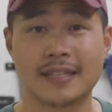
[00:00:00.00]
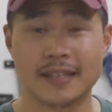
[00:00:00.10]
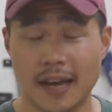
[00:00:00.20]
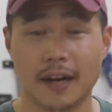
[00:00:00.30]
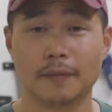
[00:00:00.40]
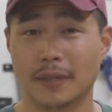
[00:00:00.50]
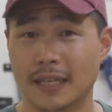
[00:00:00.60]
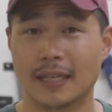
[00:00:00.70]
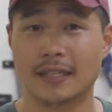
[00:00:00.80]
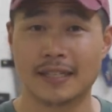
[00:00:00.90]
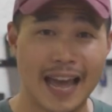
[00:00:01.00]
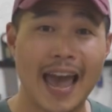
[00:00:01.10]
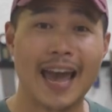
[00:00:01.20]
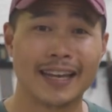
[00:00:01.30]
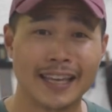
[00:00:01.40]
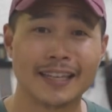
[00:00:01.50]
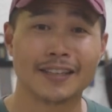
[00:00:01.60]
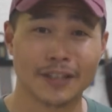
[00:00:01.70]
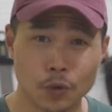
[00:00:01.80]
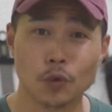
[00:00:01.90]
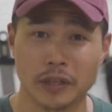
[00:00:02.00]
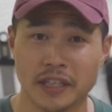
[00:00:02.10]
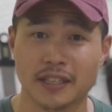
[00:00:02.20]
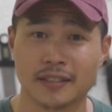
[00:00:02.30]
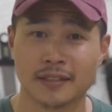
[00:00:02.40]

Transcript: setup is adding in the coolant.